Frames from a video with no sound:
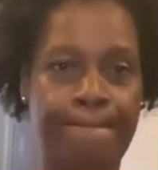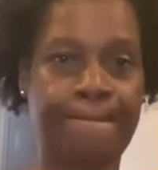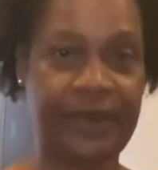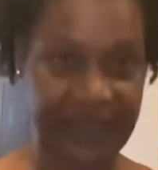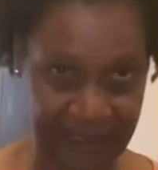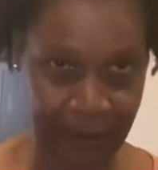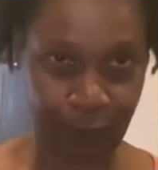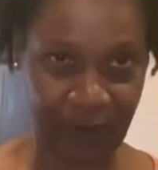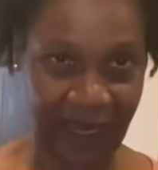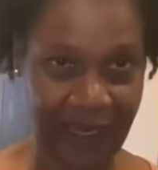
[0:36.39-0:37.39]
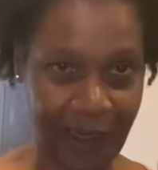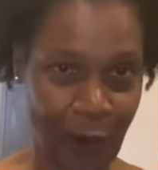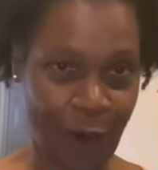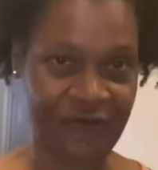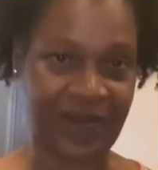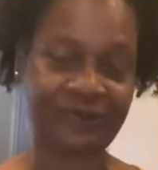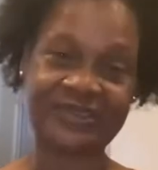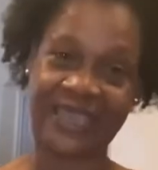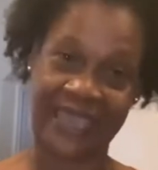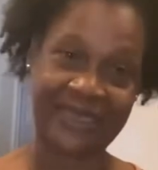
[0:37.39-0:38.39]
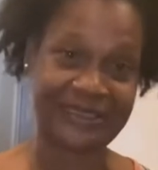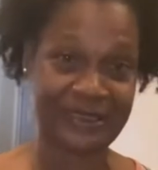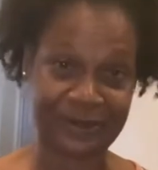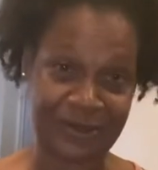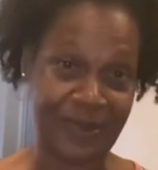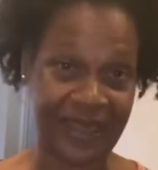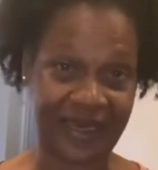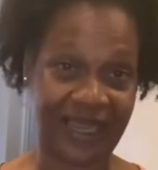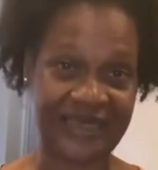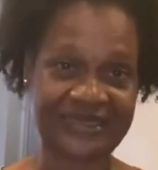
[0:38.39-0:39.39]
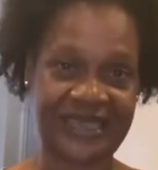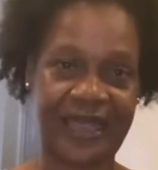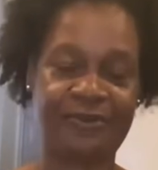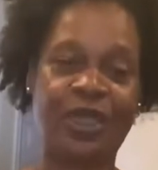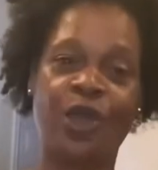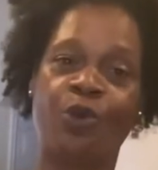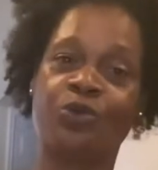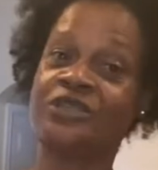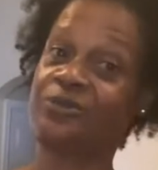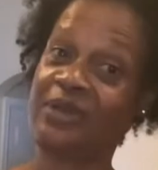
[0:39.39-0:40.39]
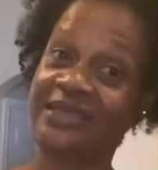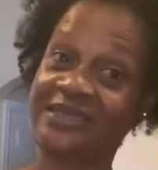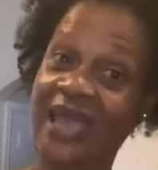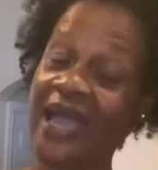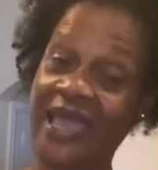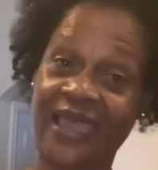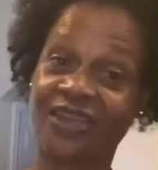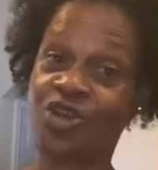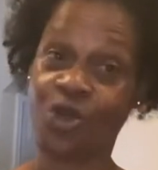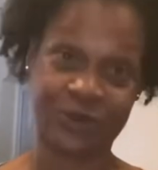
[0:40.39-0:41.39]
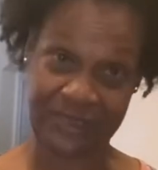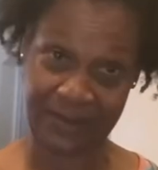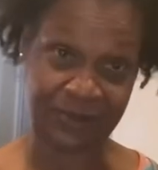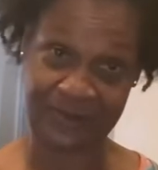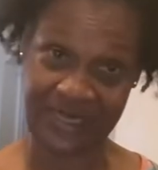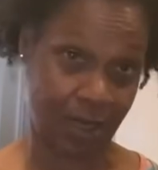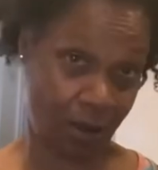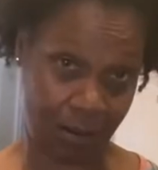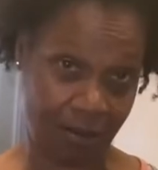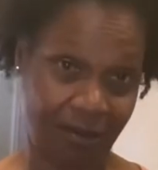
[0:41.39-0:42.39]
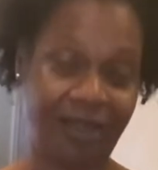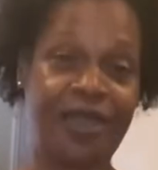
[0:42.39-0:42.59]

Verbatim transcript: But when I had COVID, I was asymptomatic last time, which means I had no symptoms at all.